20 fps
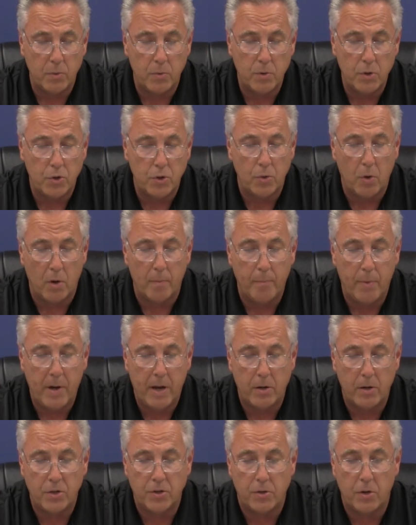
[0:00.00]
to ensure
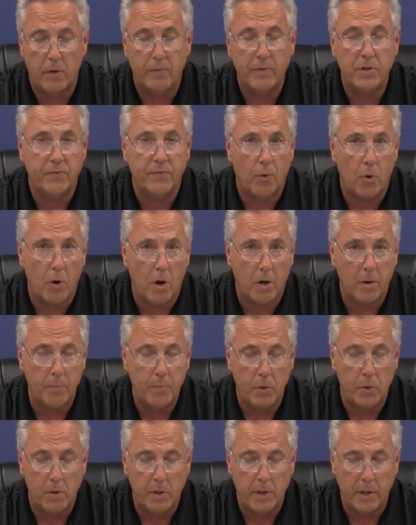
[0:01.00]
better service for our
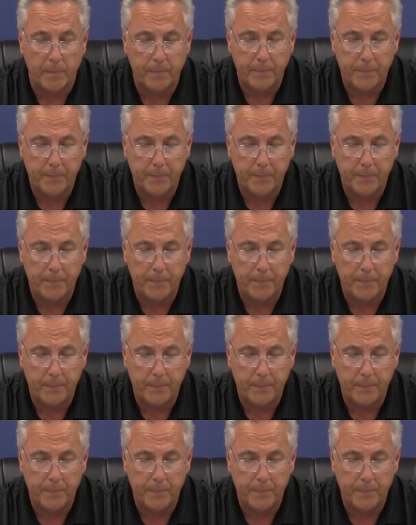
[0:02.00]
community.